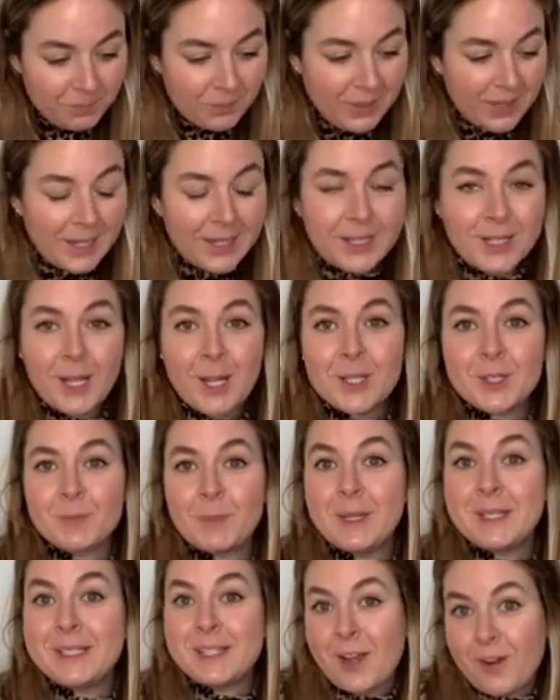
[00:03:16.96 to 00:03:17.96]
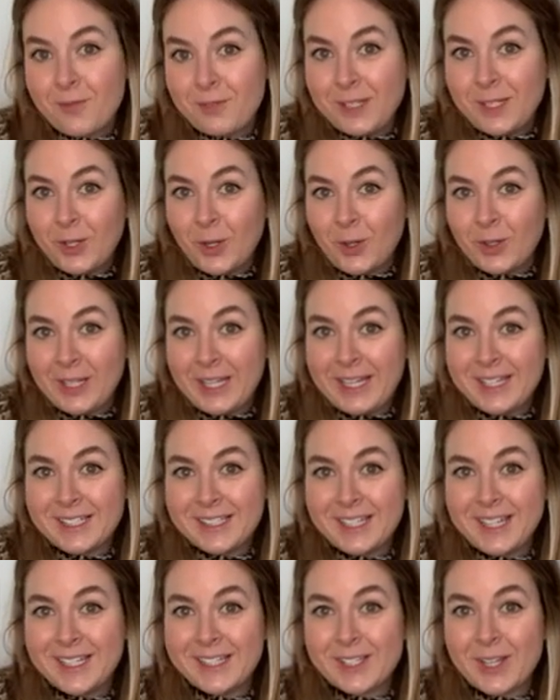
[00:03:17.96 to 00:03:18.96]
And last but definitely not least
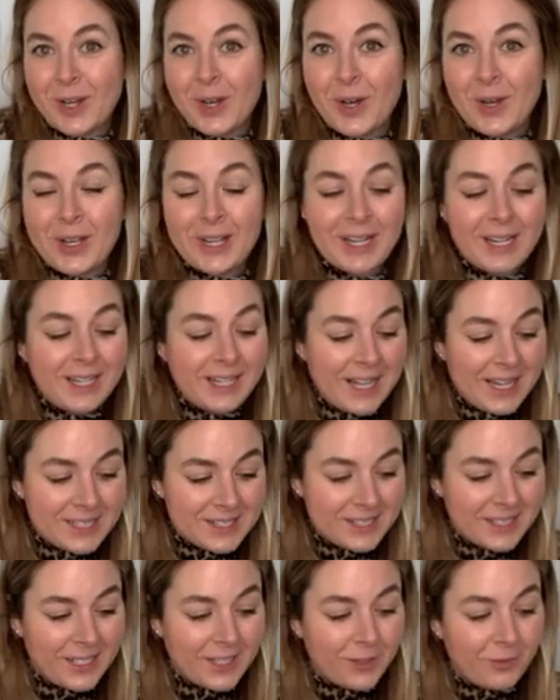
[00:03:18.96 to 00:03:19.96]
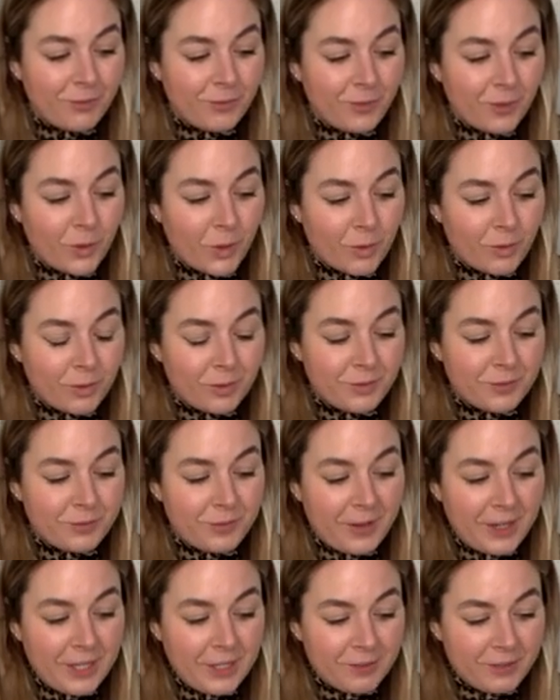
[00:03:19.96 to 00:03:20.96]
is our classic floral
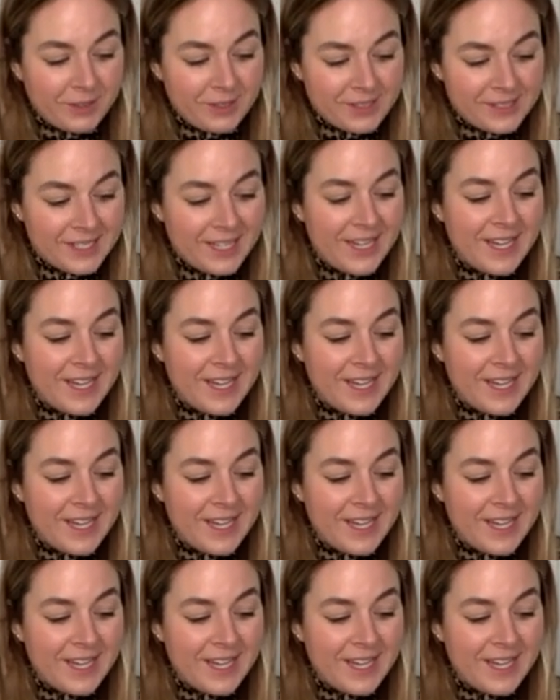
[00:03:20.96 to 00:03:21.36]
fragrance.